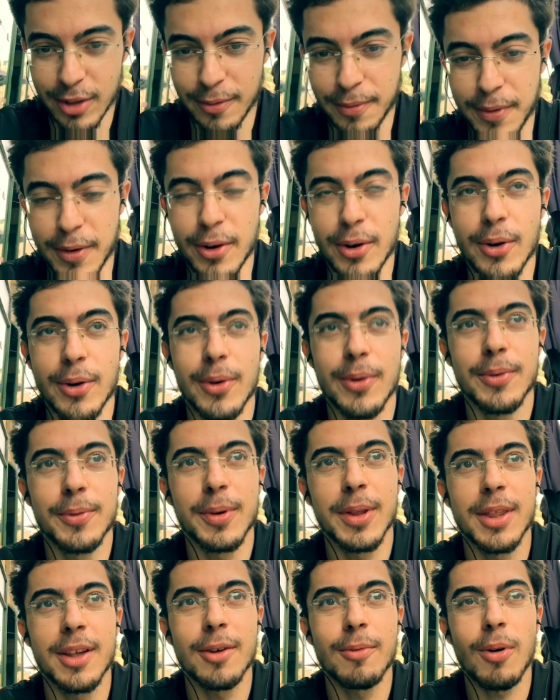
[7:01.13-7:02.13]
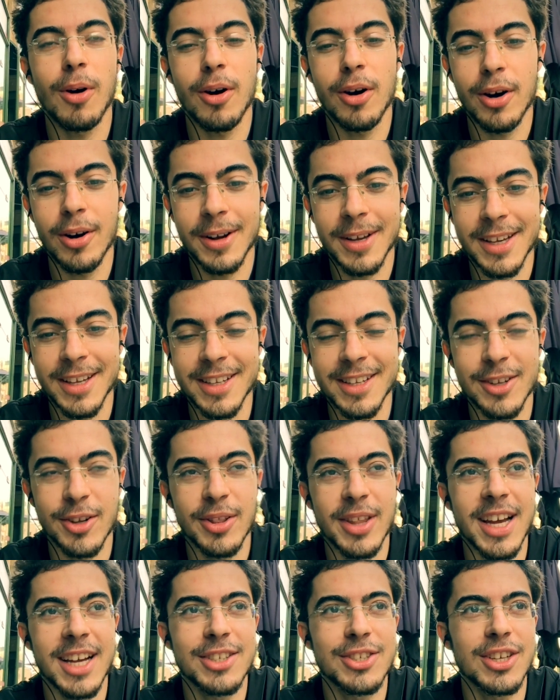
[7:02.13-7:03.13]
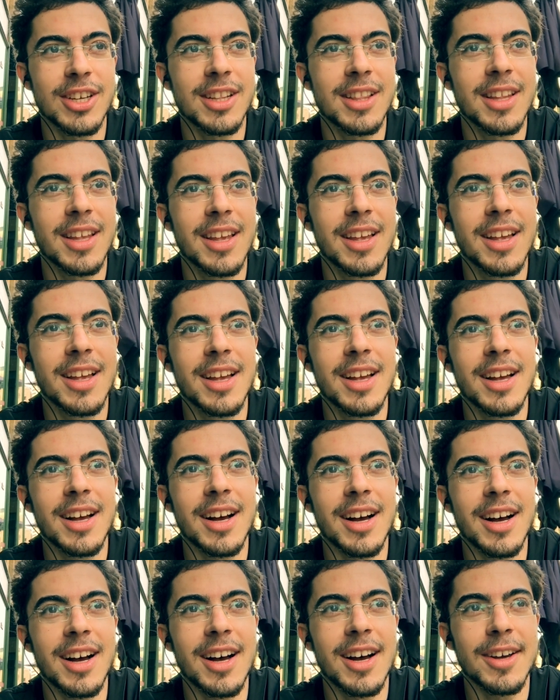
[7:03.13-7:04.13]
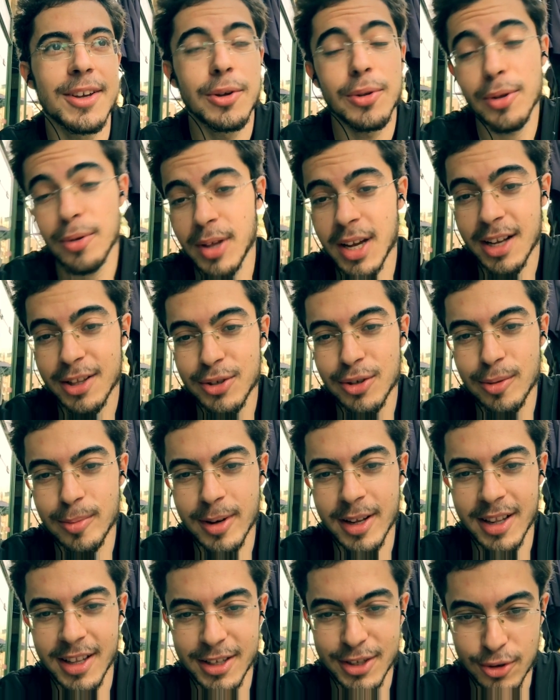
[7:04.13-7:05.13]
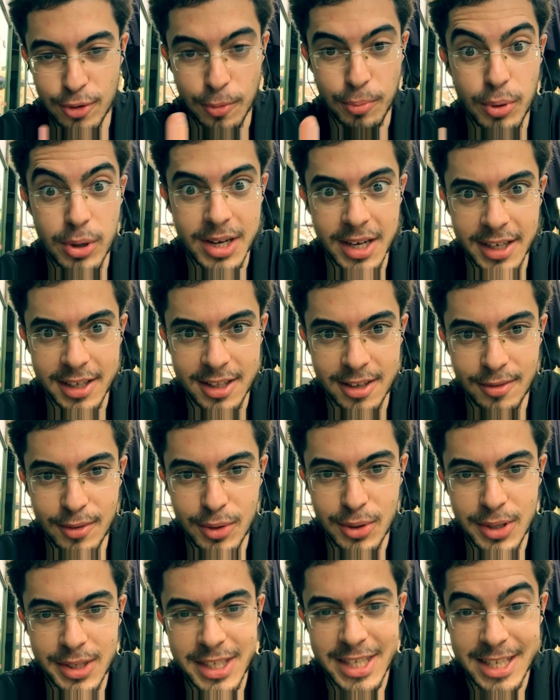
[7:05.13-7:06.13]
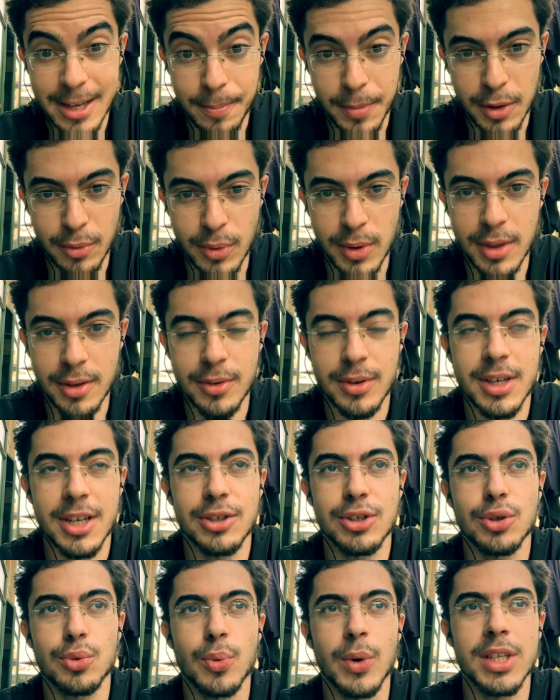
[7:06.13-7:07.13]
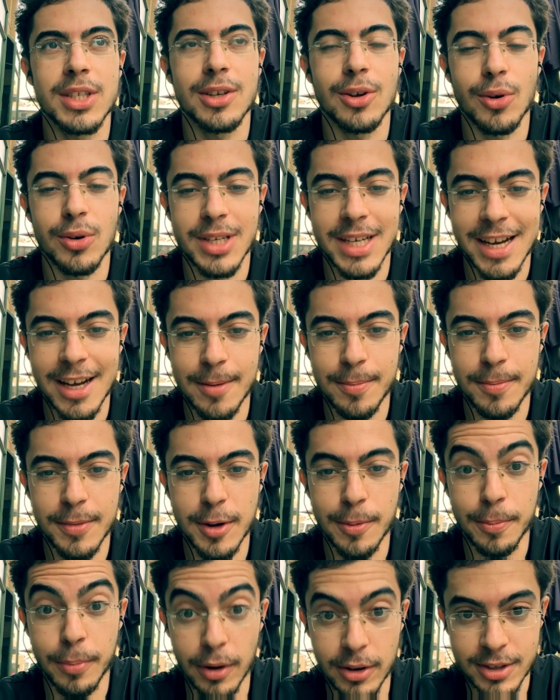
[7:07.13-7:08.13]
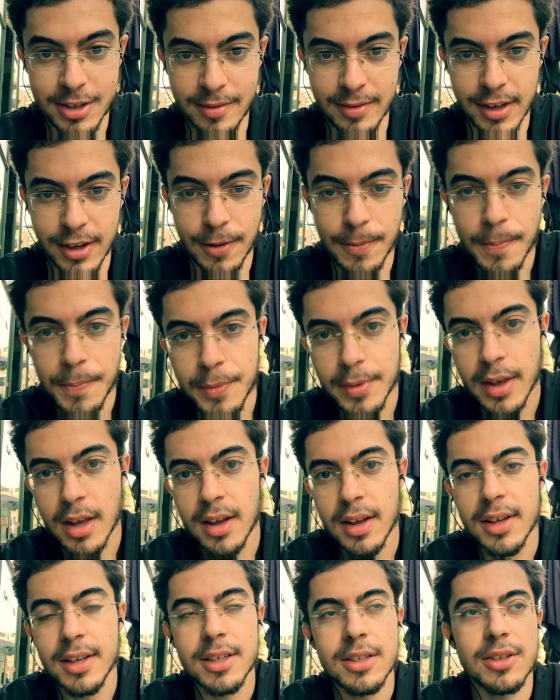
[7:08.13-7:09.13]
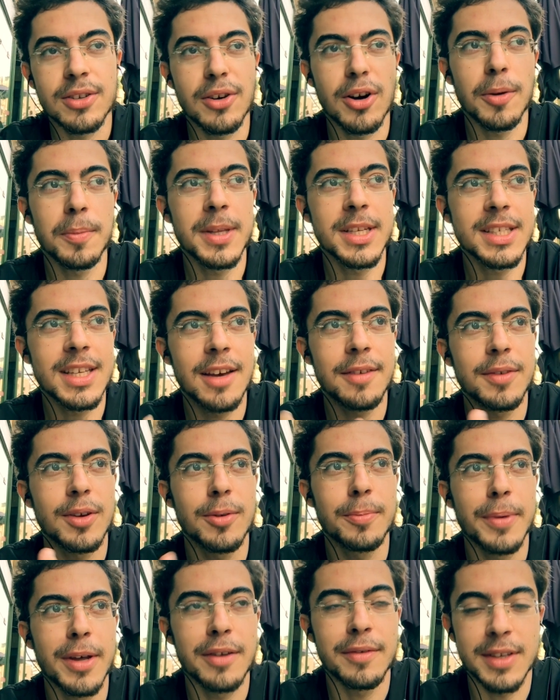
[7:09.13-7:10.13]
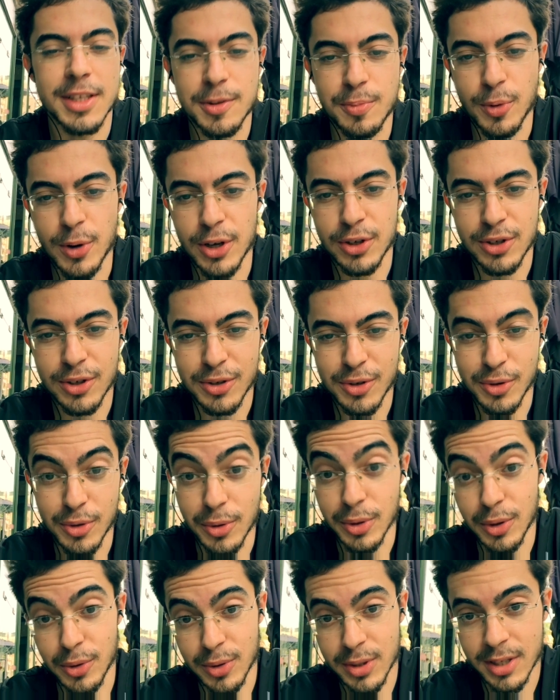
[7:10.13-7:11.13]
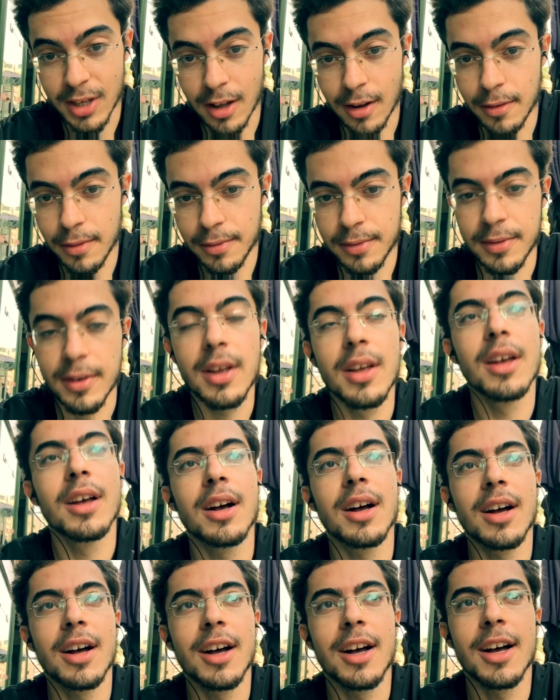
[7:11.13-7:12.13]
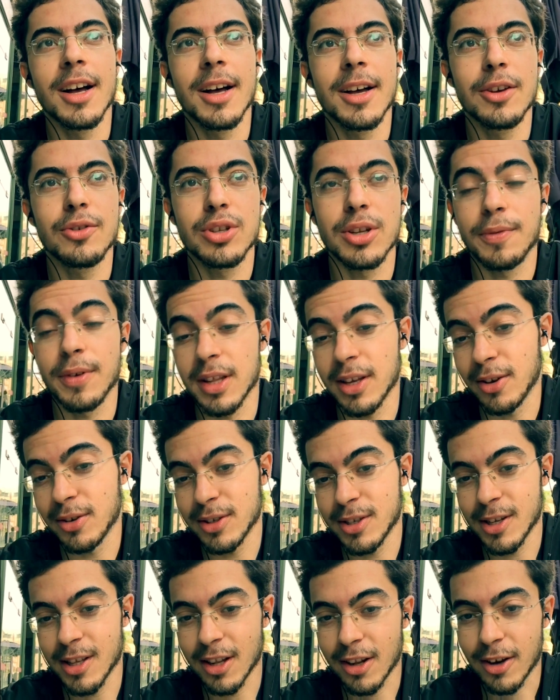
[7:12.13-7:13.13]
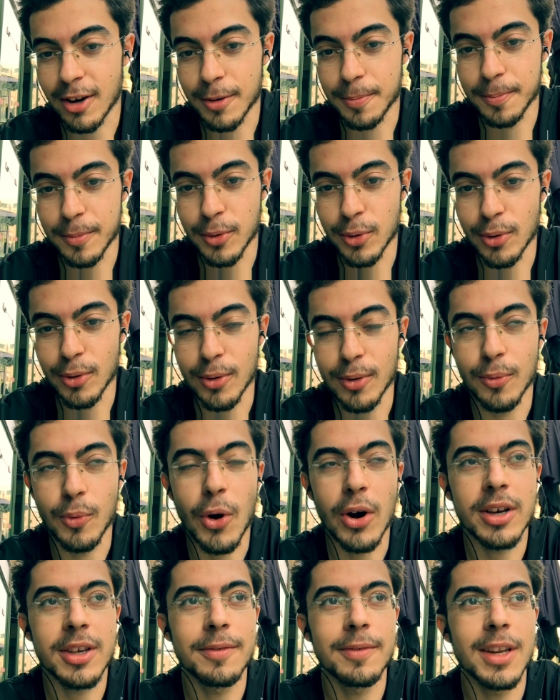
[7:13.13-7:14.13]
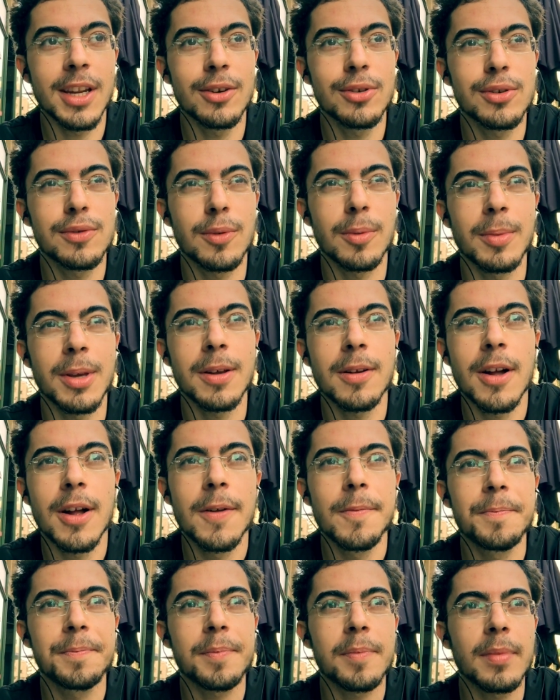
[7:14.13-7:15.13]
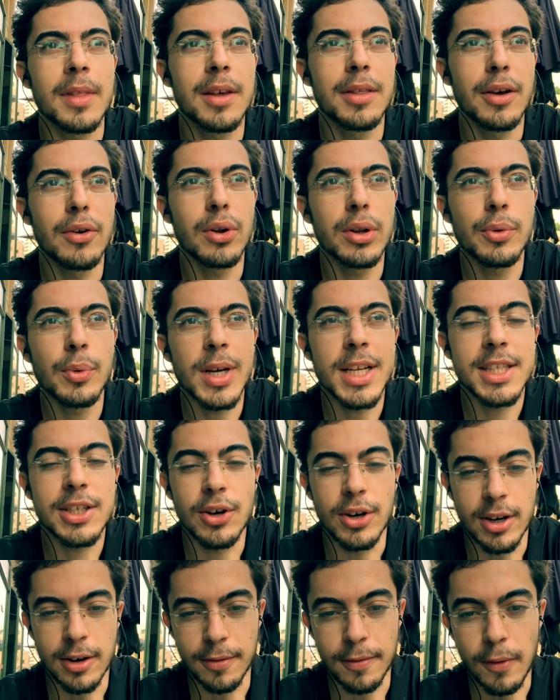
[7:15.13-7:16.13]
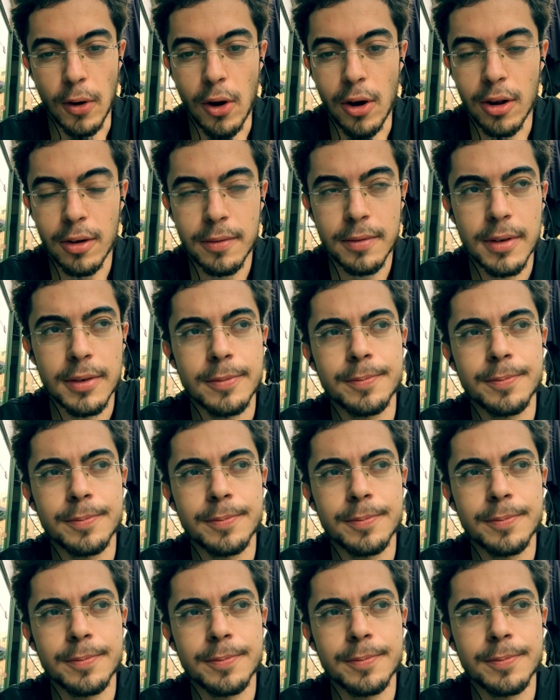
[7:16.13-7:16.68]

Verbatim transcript: the phone when they walk and all that shit uh, you do that too but at least you're productive you're doing something with it you're not just wasting your time compulsively so i hope this gave you a bit of inspiration to do it yourself uh, you're definitely going to see a lot more walking videos from me the only way it's going to evolve